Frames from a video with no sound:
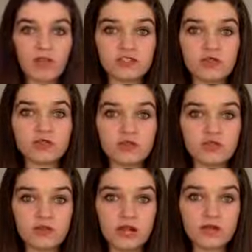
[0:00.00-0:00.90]
no food
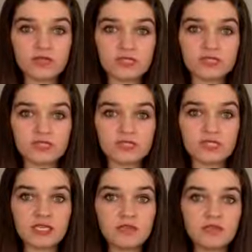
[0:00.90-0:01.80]
around
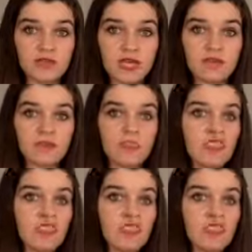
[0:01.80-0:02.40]
consistently, okay?